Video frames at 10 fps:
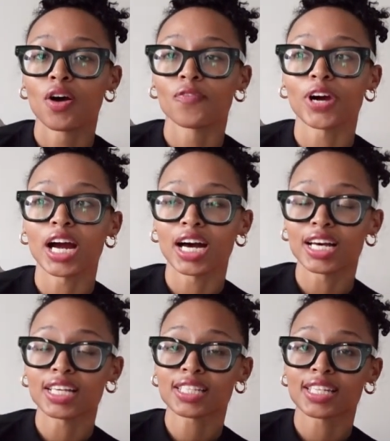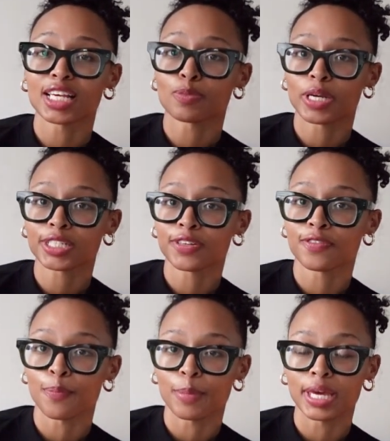for us, especially
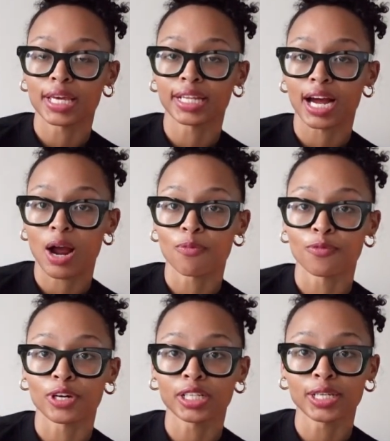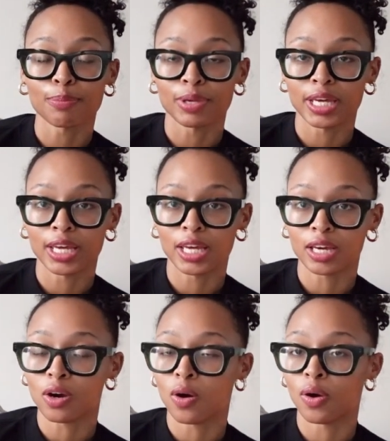for me, like I'm really
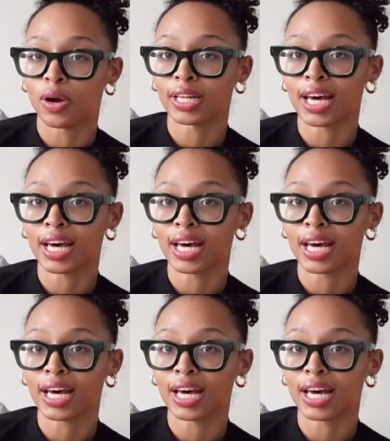big on